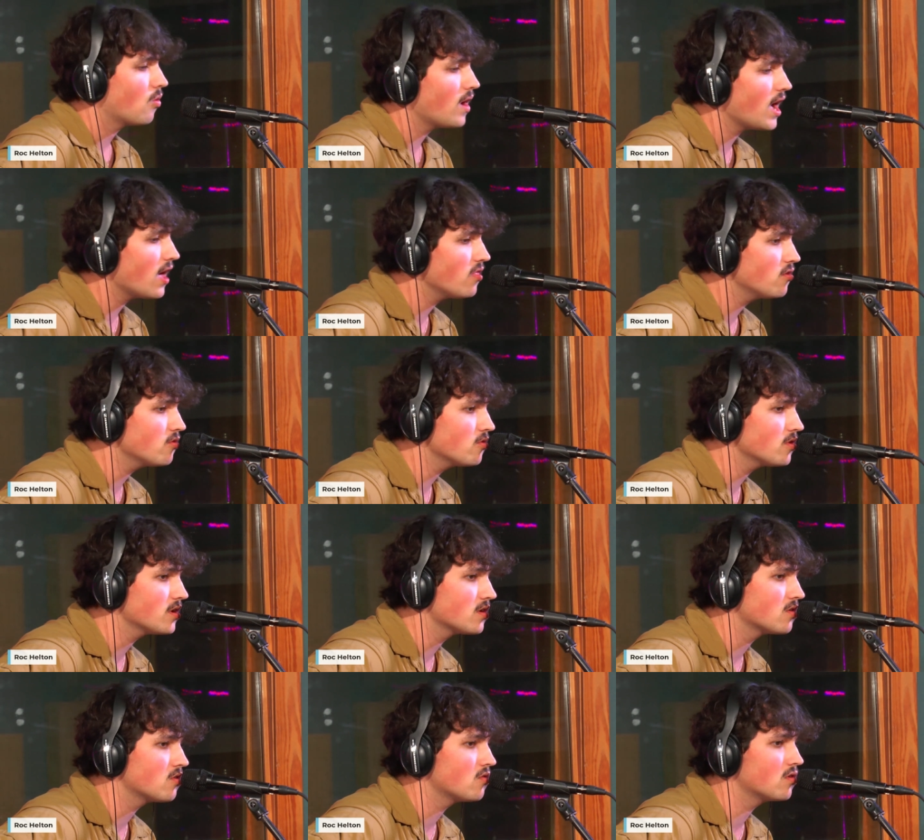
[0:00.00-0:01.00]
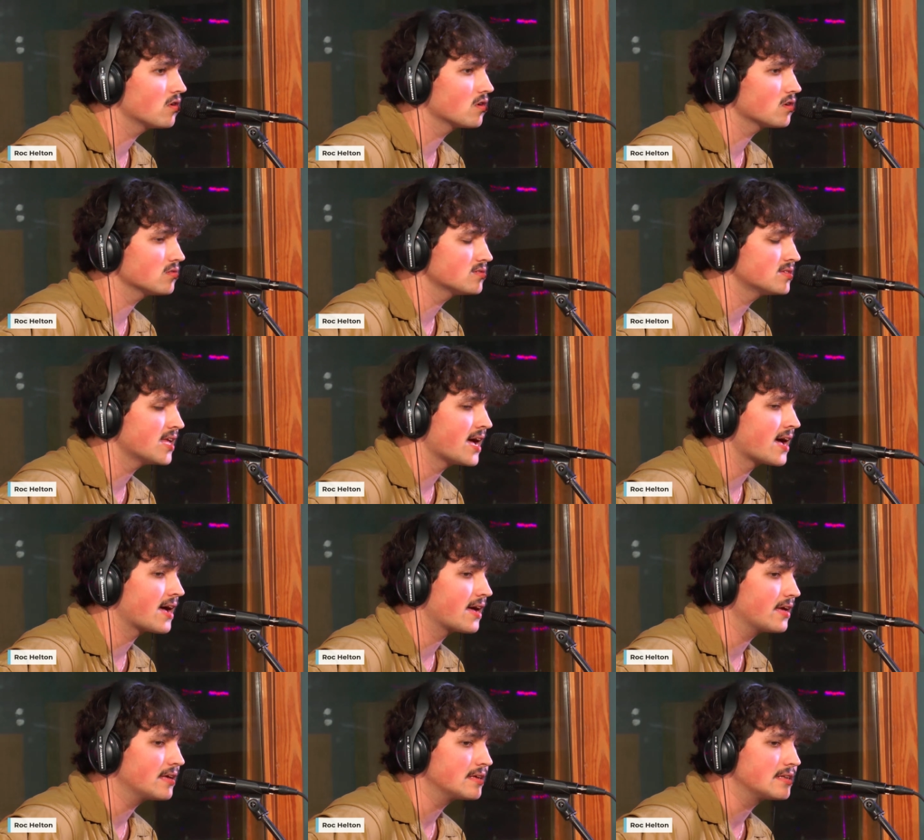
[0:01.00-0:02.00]
While the real world's
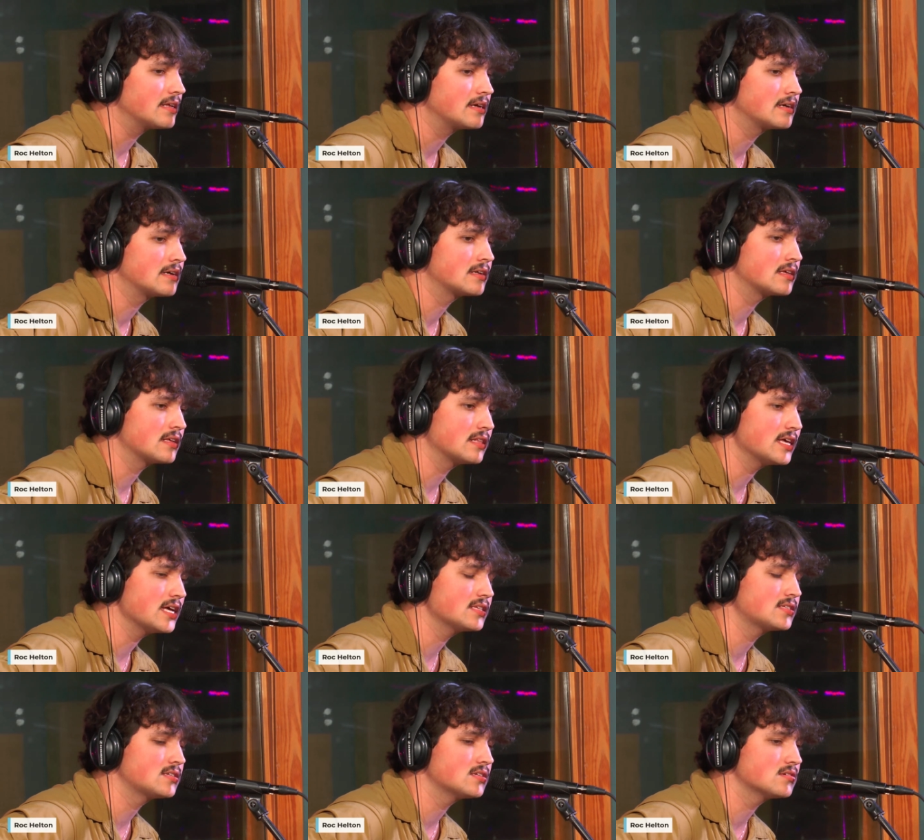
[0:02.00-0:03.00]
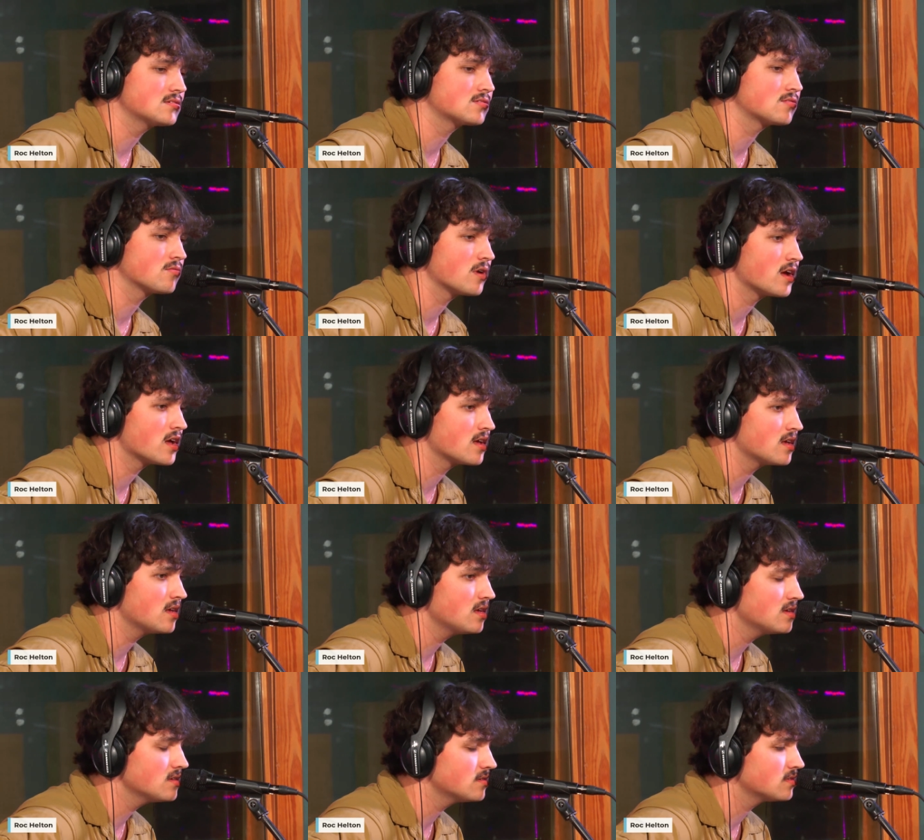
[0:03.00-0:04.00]
dying, honey, let's just
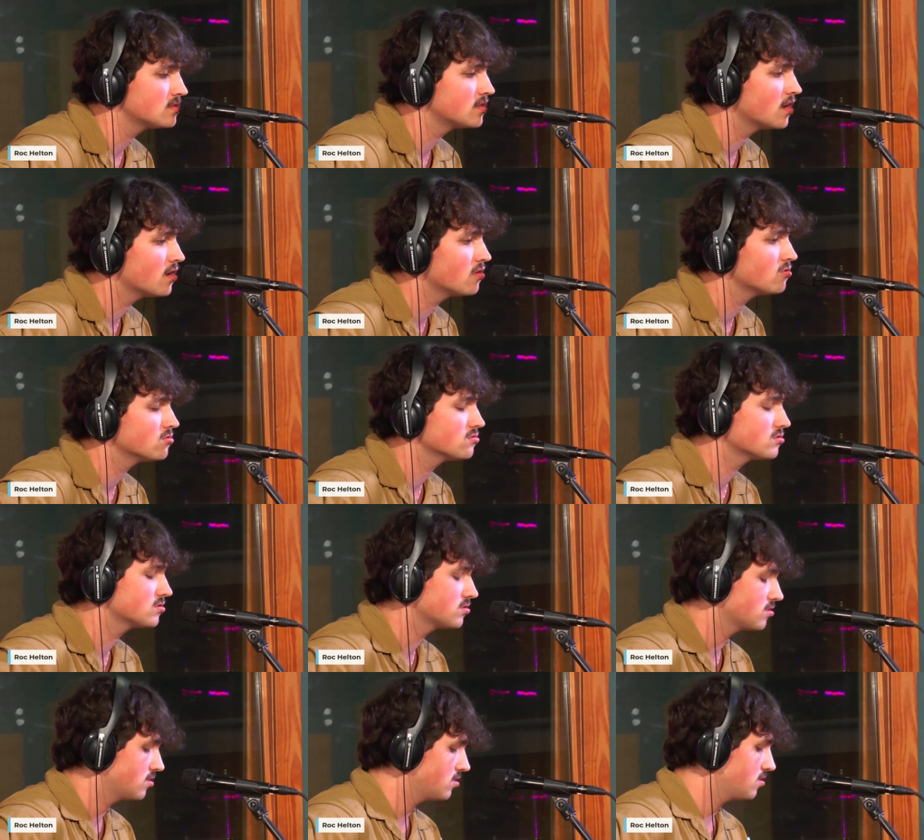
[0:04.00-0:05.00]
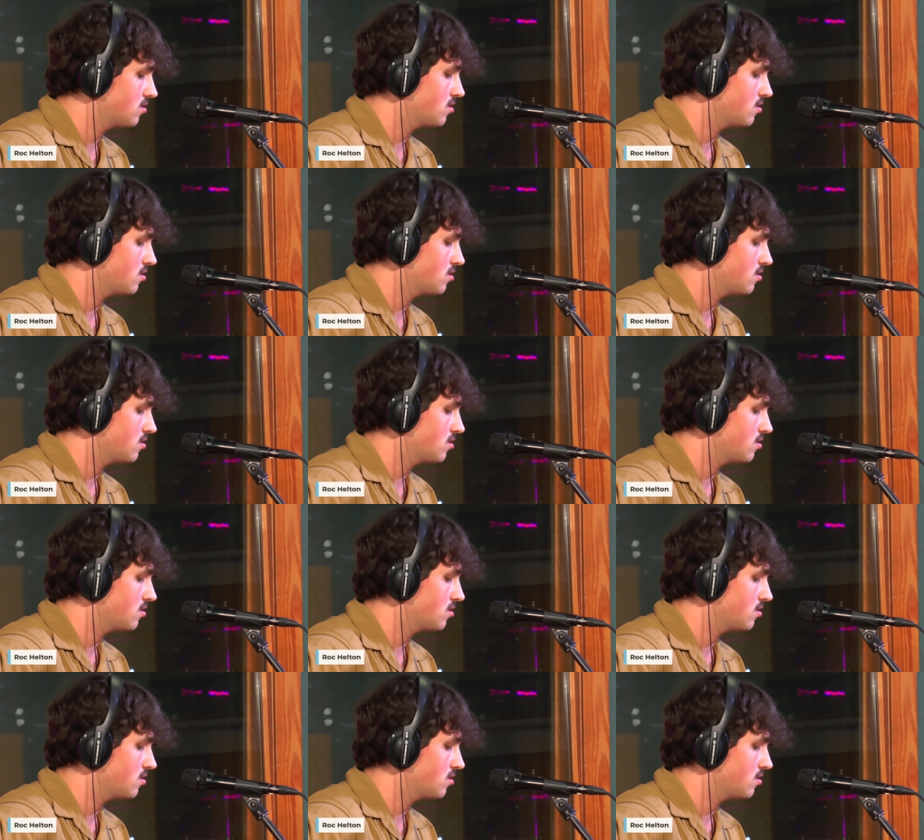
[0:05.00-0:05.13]
raise a toast.